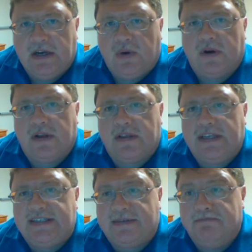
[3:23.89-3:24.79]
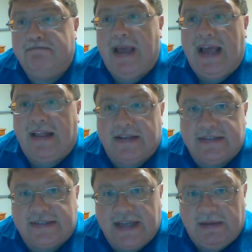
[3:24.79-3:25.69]
or at least
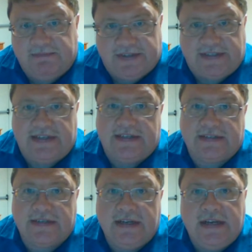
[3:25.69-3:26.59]
balanced emphasis,